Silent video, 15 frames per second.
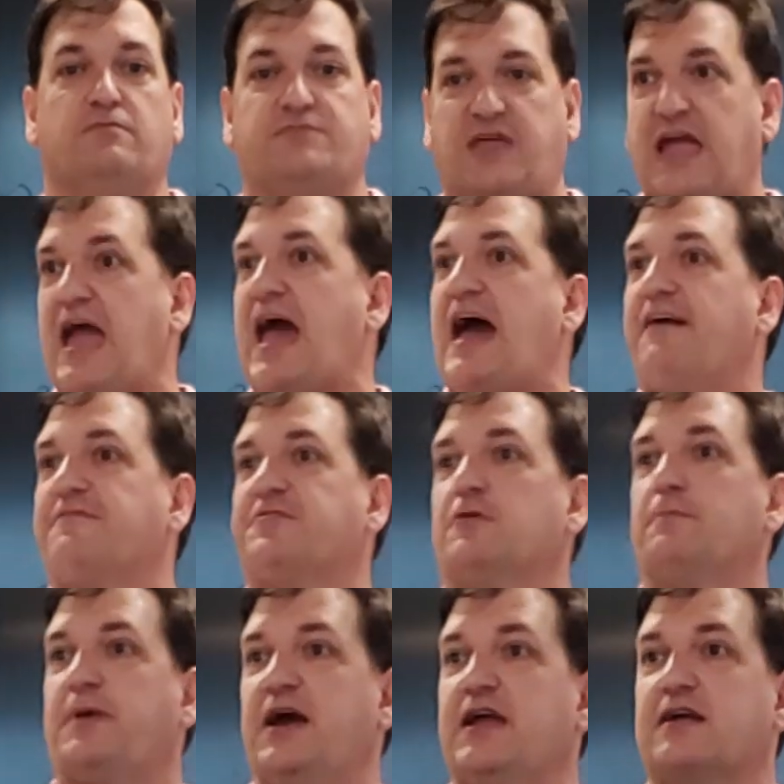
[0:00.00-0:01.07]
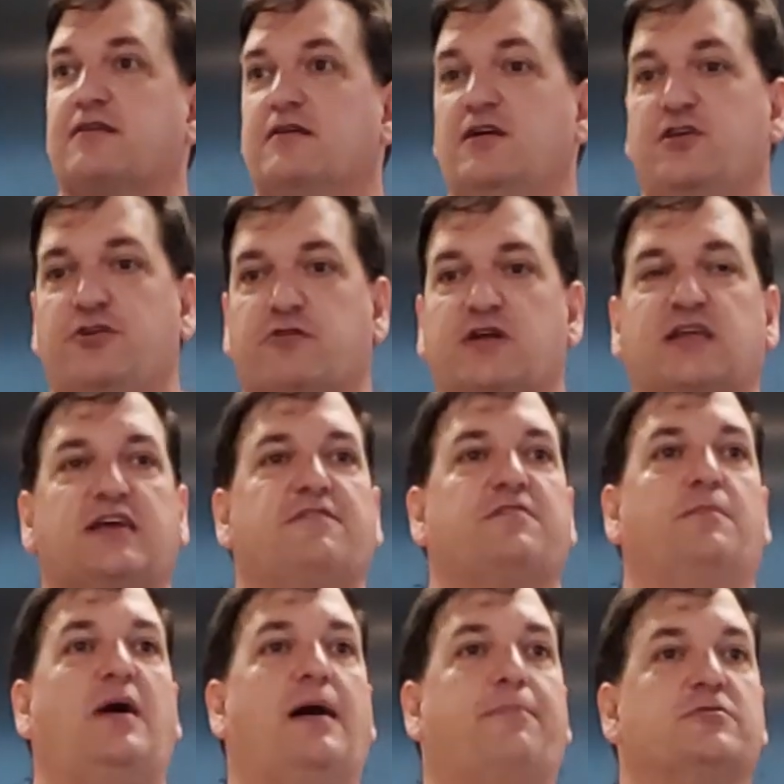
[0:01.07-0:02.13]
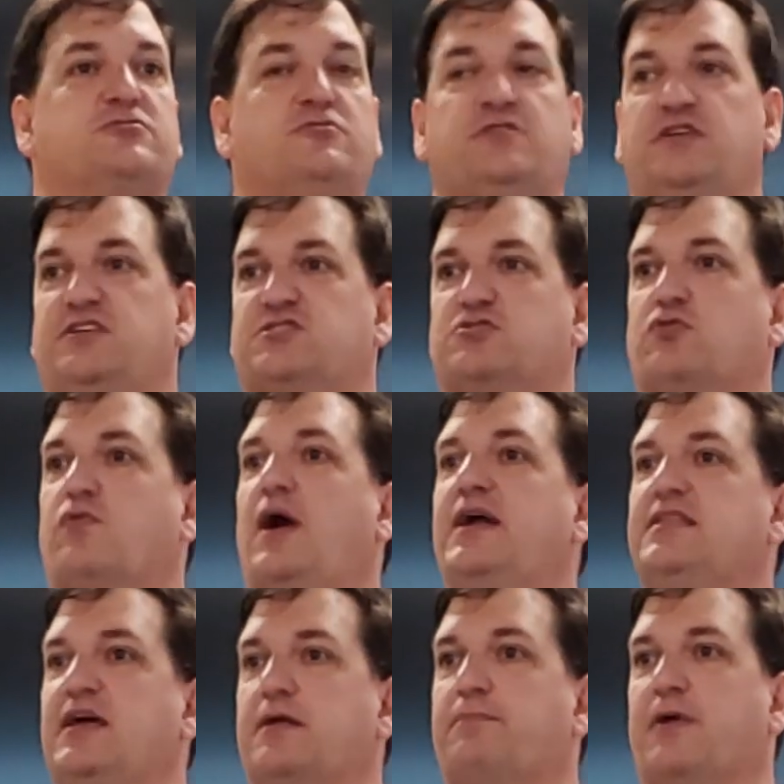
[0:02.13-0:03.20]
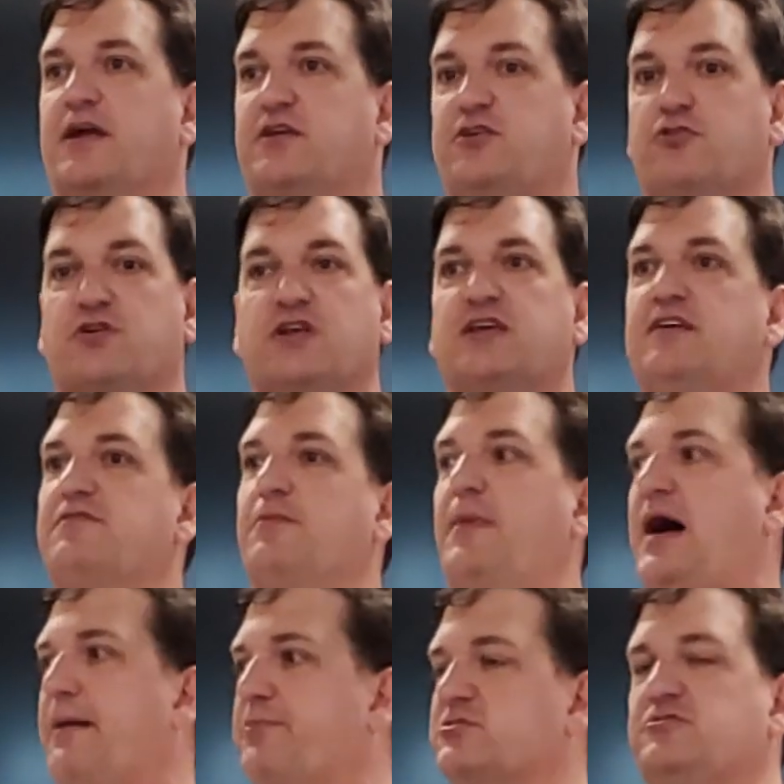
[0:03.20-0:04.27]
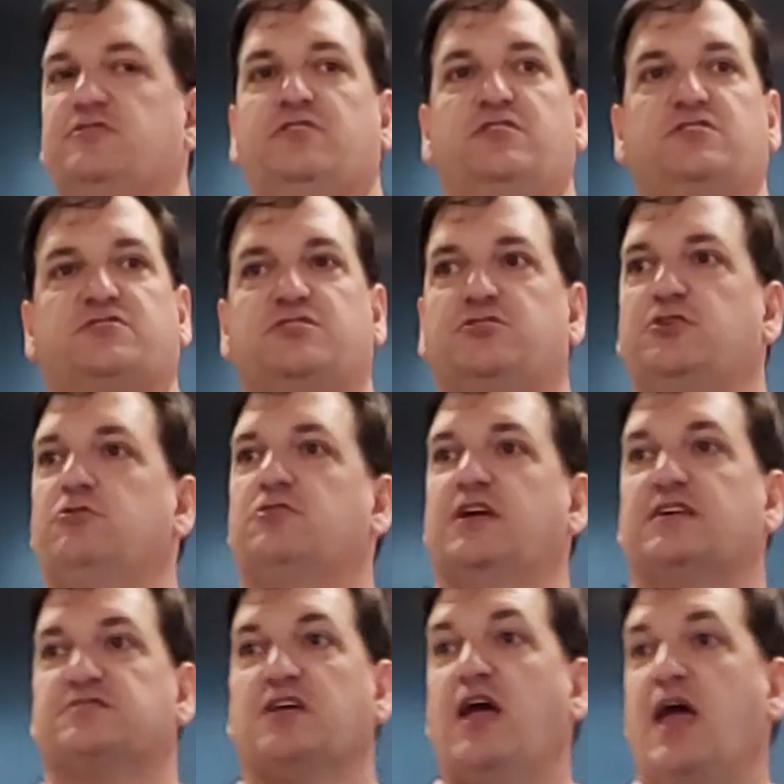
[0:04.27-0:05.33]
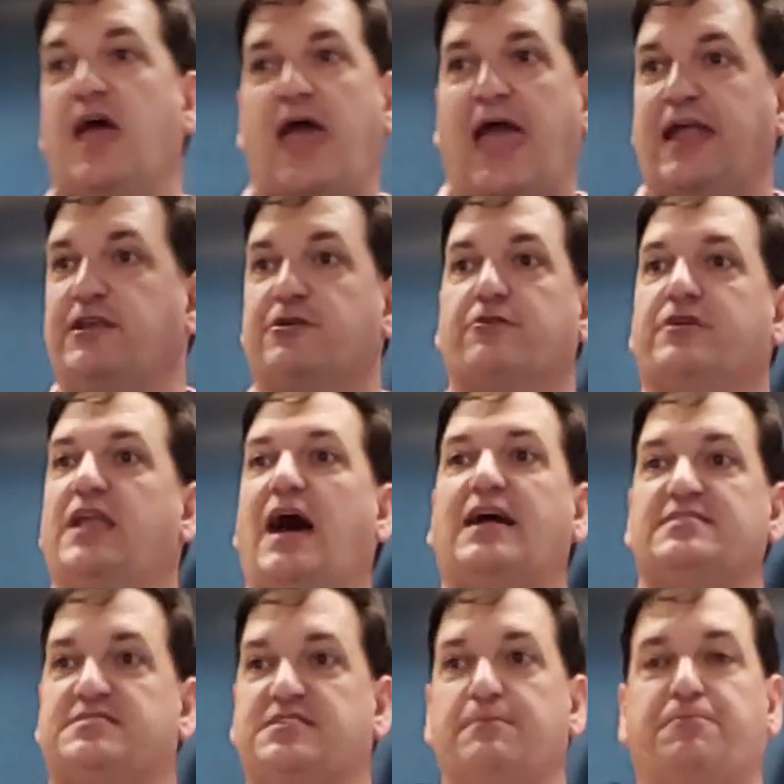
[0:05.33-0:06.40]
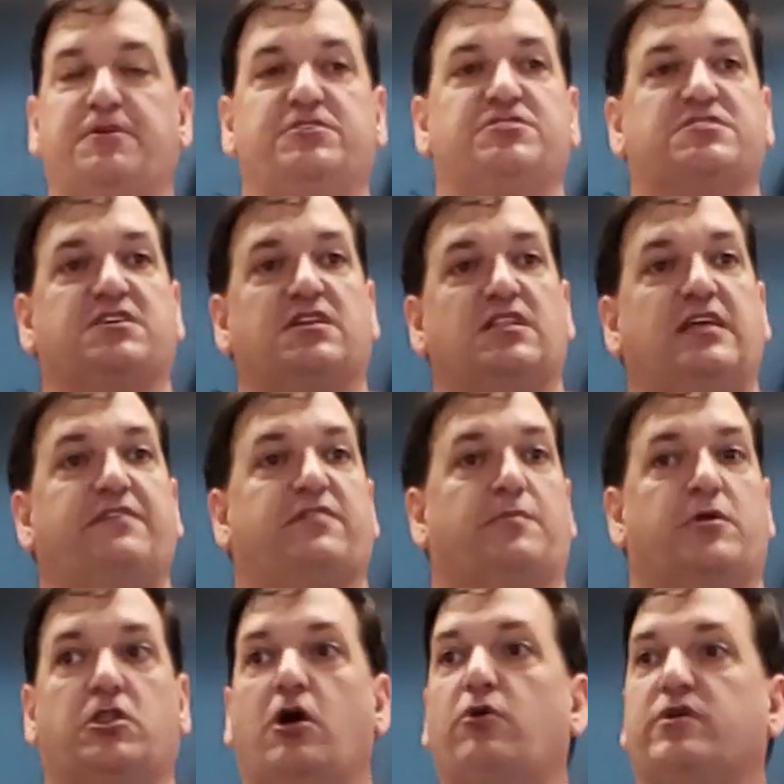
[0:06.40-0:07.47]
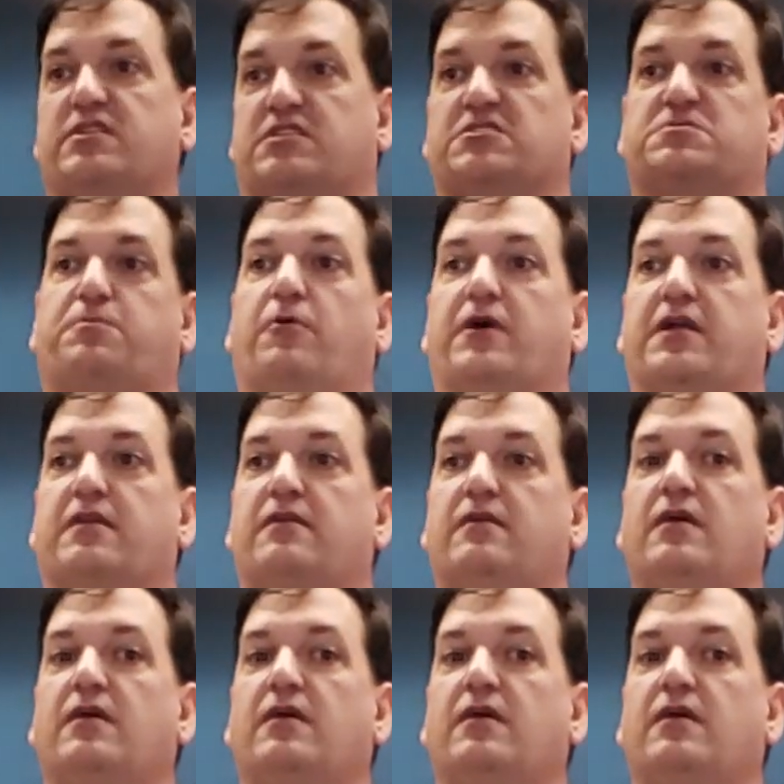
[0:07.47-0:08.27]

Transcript: They have their bike. You're going to give them opportunities to ride that bike. You're going to give them opportunities to do things. And you're not simply just going to leave them alone at this point.